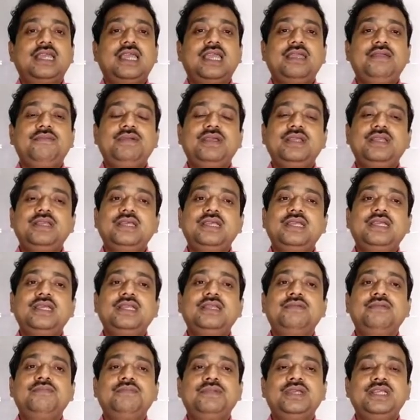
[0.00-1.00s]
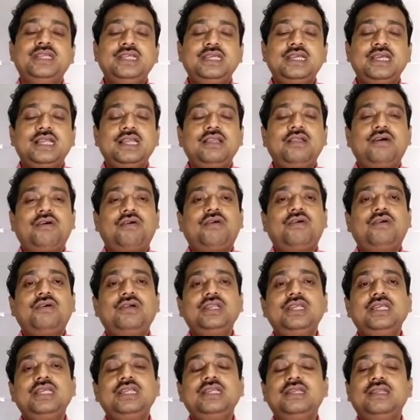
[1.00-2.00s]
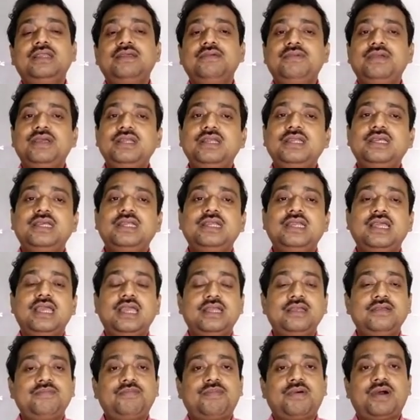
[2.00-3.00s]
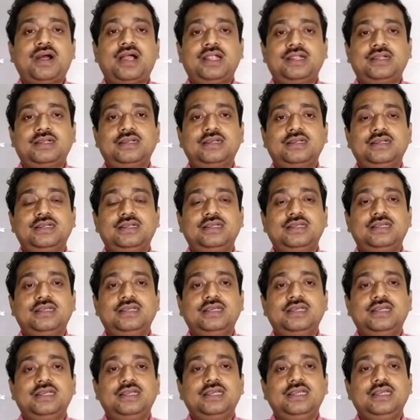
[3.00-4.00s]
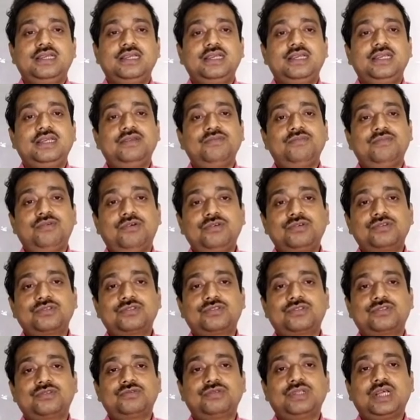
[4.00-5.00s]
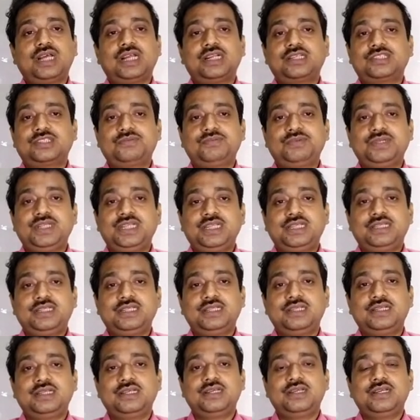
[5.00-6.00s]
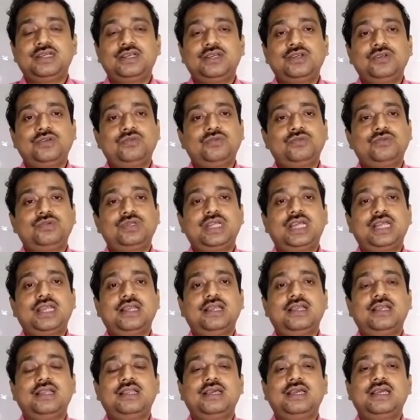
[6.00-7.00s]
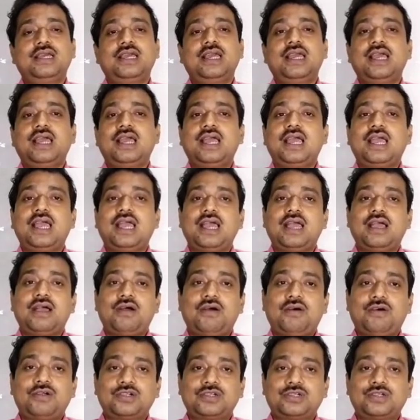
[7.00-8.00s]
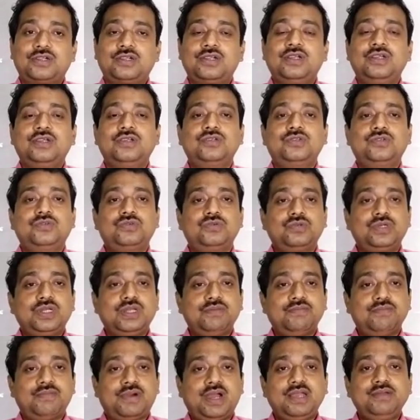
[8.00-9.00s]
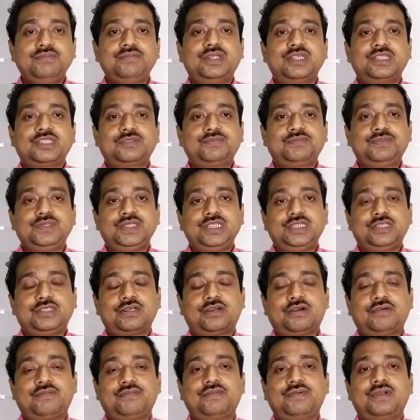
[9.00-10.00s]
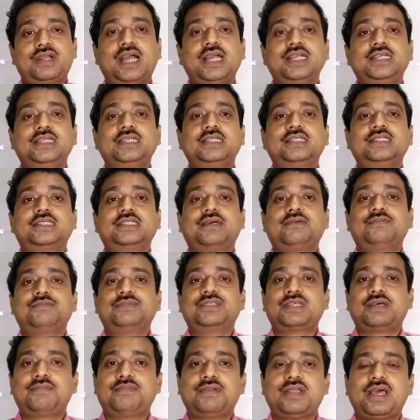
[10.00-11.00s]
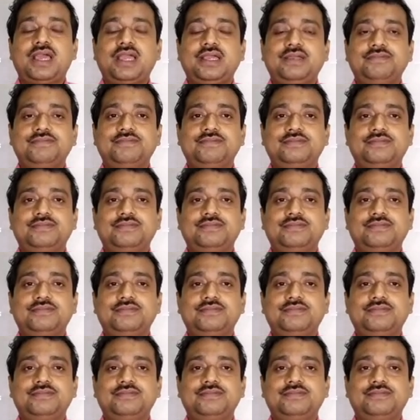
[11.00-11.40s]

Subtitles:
Even in medial or even in end part, he invokes to that spirit to tell or to imbibe the spirit of writing some sublime.